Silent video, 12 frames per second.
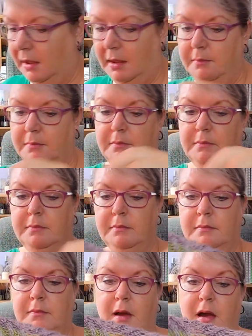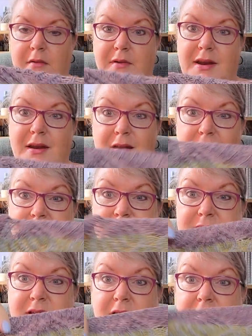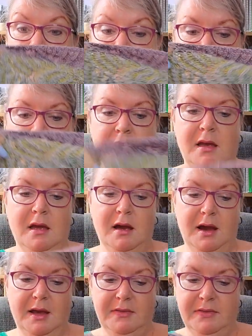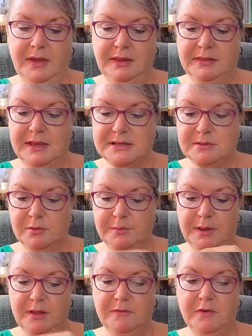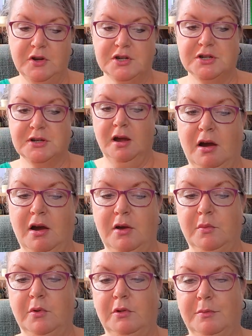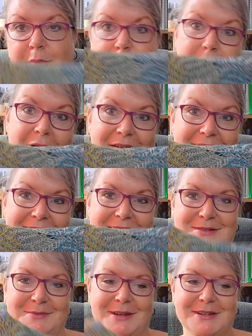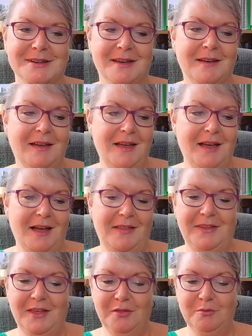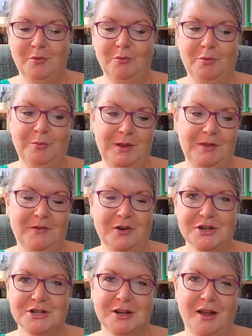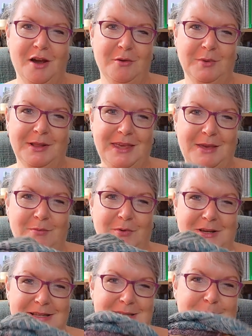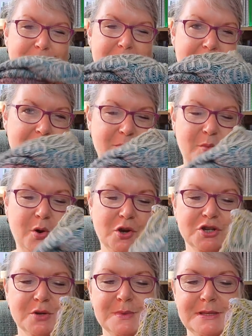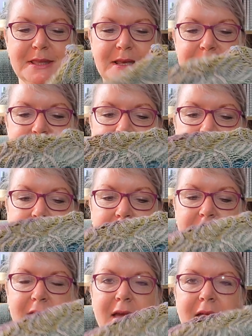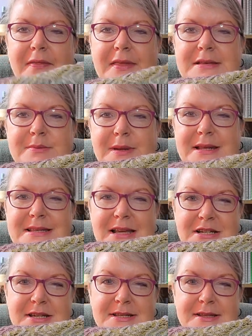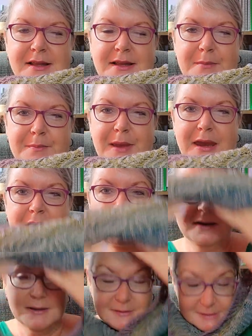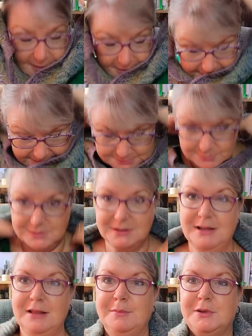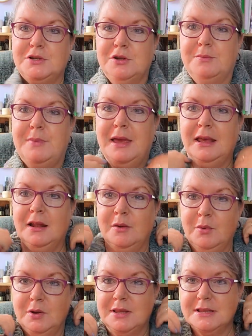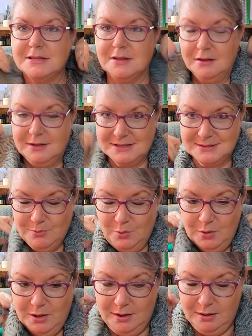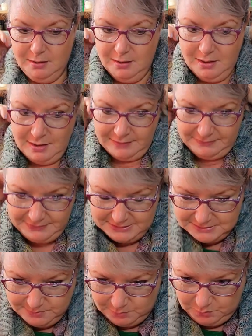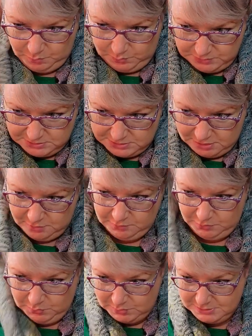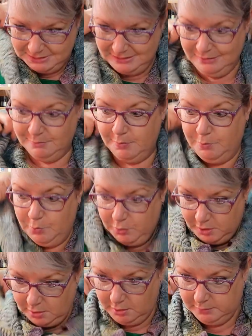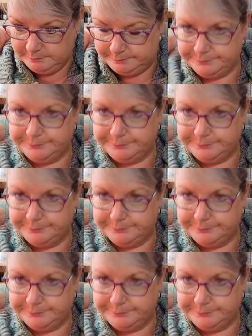I really like these colors. I think this will be the version I will be wearing this winter, and the other one will be the version that I will keep for display and workshops and things like that. This one is actually slightly bigger. I decided this one's a little bit too big and I wanted it slightly smaller, and this one also used a little bit more yarn.